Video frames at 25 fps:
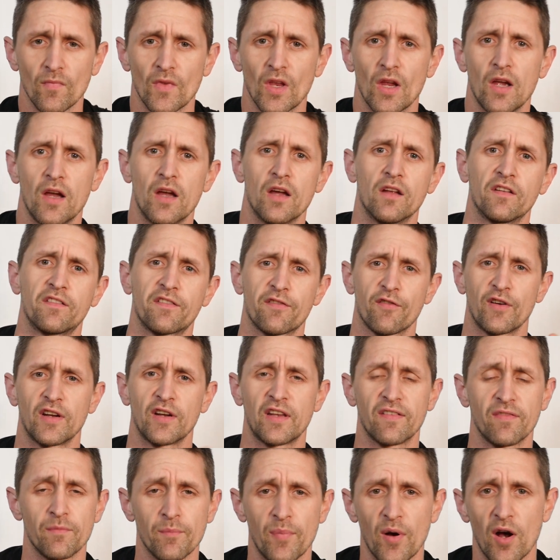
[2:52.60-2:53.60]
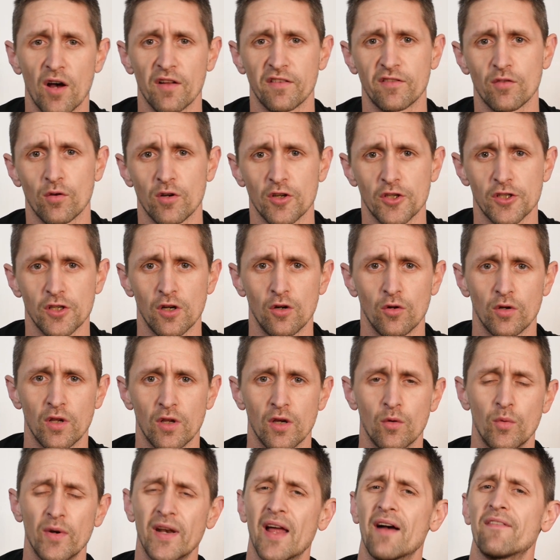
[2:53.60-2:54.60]
There's 3 different parts to our shoulder.
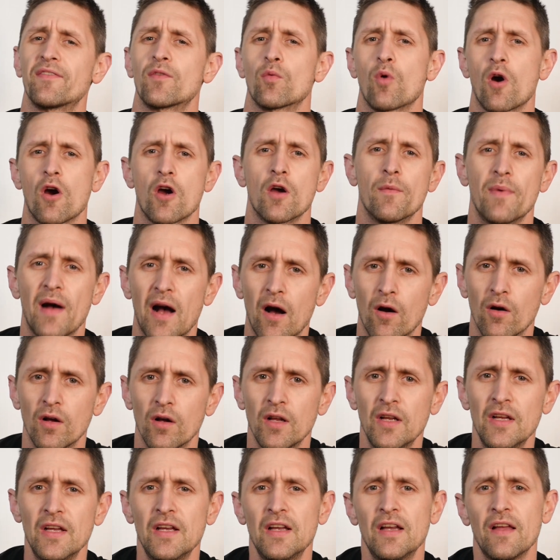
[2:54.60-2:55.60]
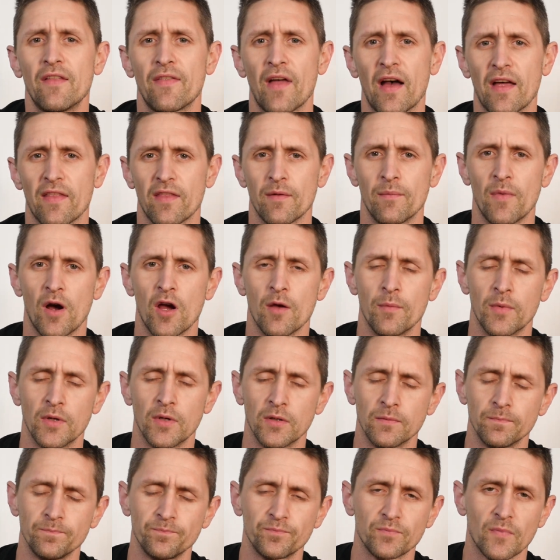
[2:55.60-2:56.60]
We don't have to worry about that at the moment.
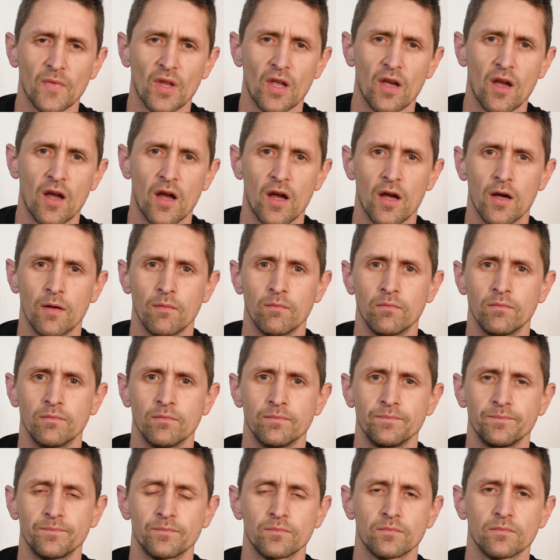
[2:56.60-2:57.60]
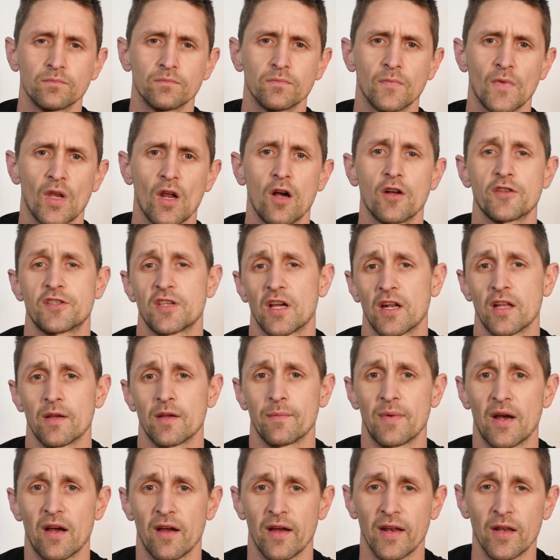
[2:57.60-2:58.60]
I'll tell you
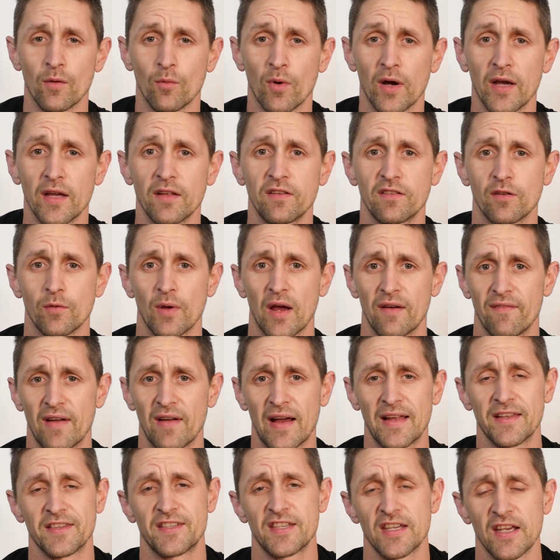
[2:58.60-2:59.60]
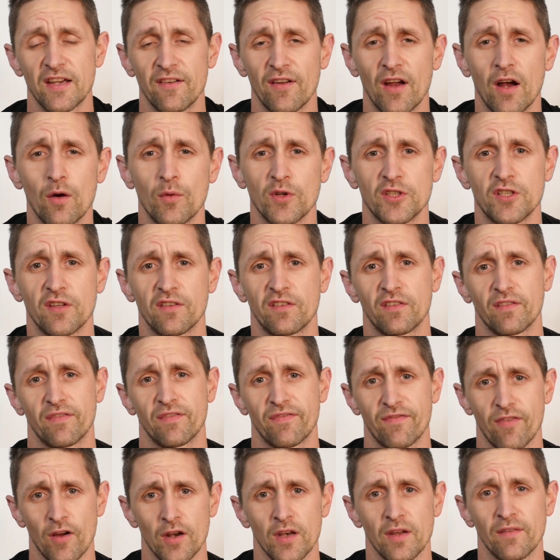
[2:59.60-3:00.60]
about it anyway. So we have anterior, which is the
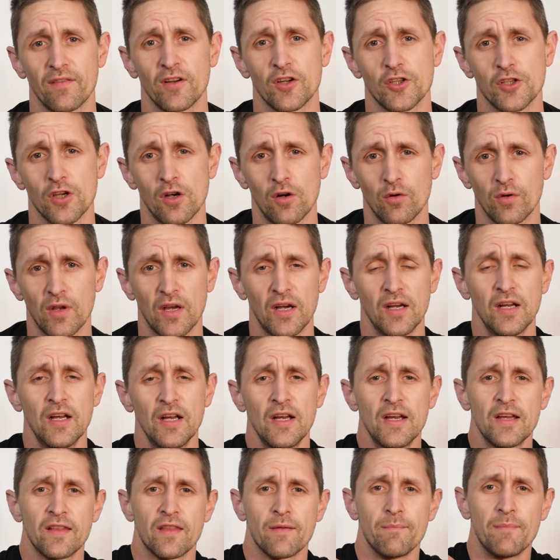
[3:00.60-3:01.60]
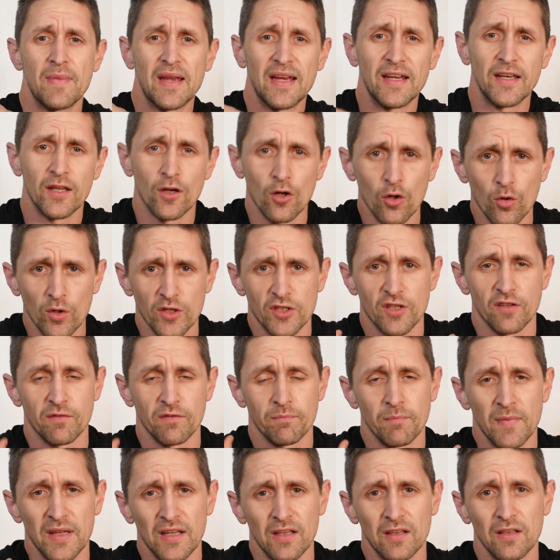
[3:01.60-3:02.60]
front of our shoulder, the medial, which is
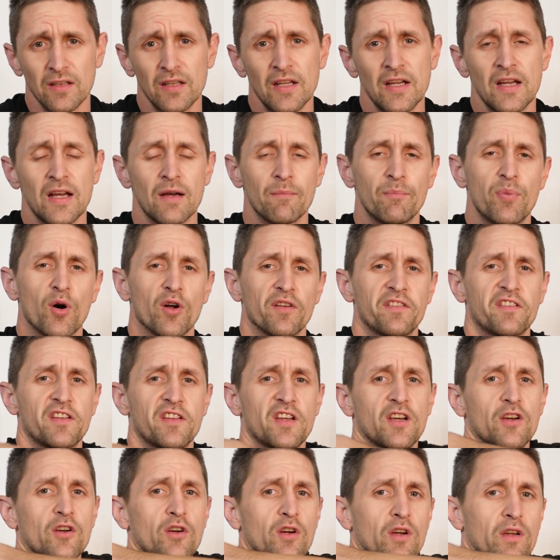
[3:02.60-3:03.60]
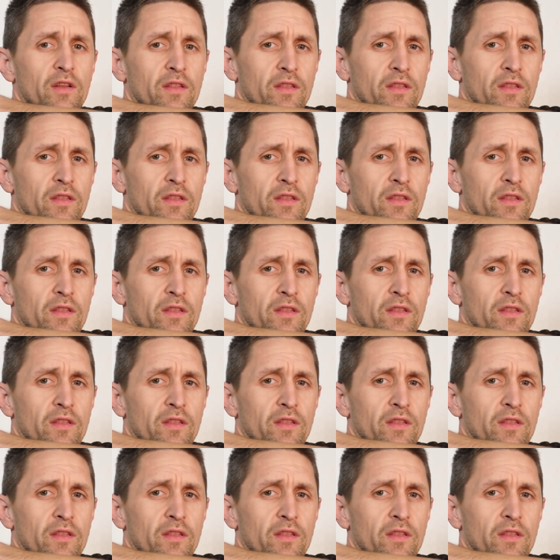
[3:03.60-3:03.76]
middle, and posterior,